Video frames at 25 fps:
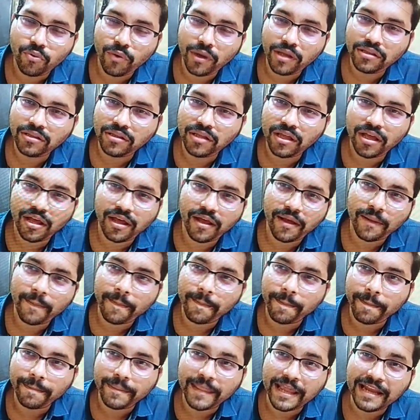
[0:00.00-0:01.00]
when the
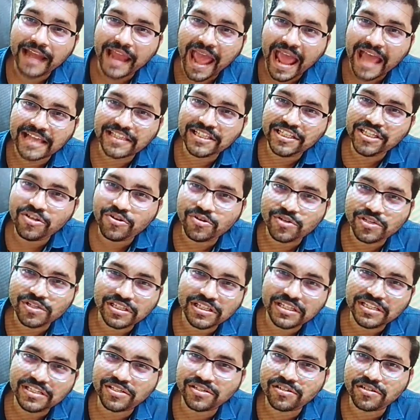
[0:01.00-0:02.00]
azure
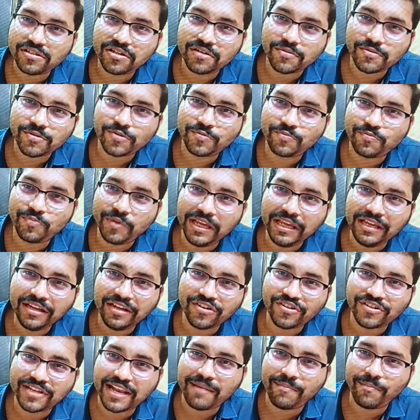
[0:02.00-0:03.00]
sister of
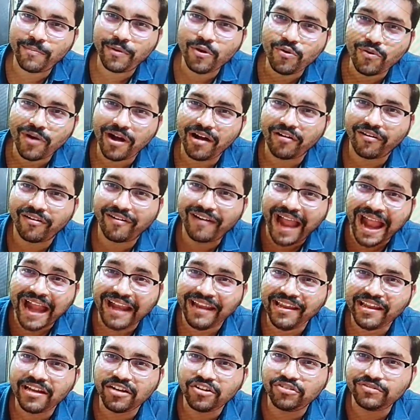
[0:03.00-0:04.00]
spring shall blow her
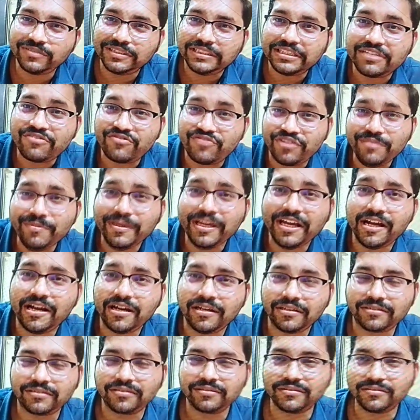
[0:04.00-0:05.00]
clarion over the dreaming
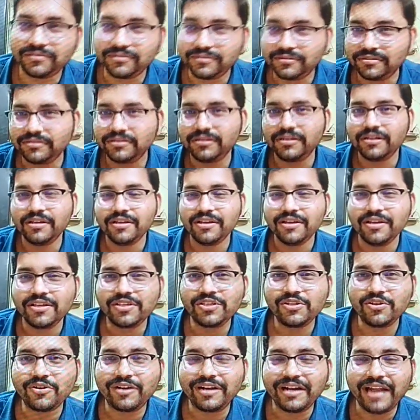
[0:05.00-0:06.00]
earth.
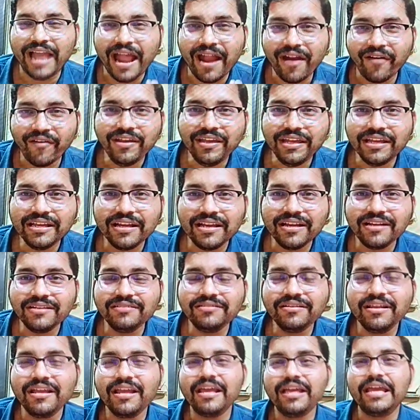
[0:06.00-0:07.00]
So
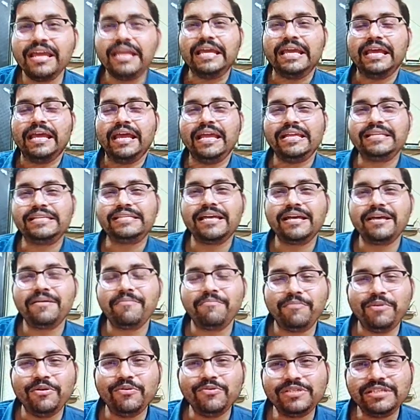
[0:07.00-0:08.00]
clarion is
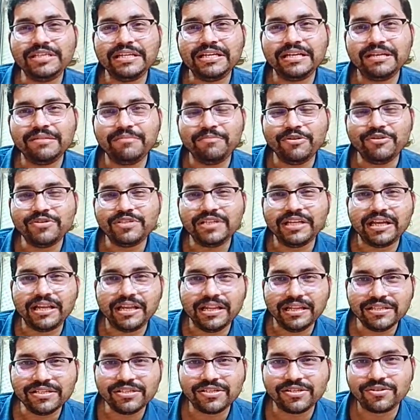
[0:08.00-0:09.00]
a
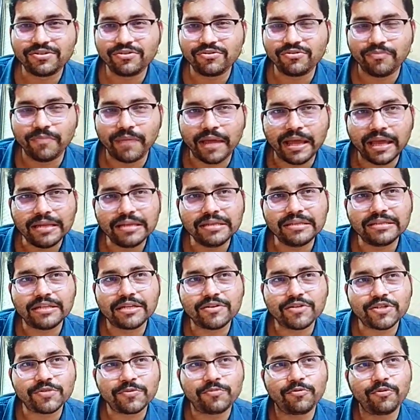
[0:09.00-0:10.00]
musical instrument
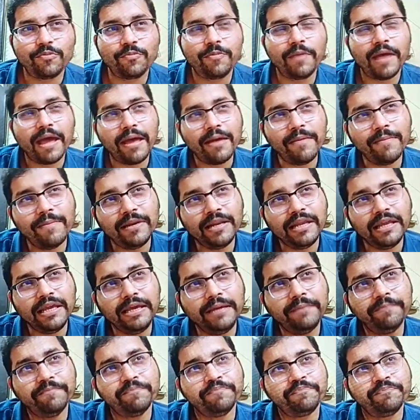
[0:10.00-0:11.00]
that was
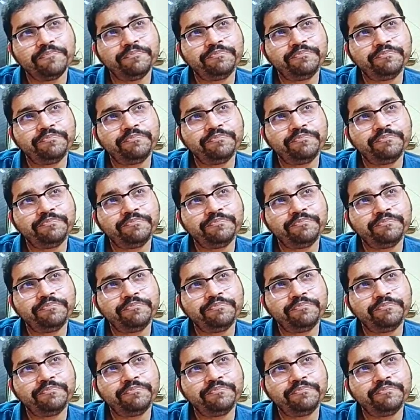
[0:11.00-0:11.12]
probably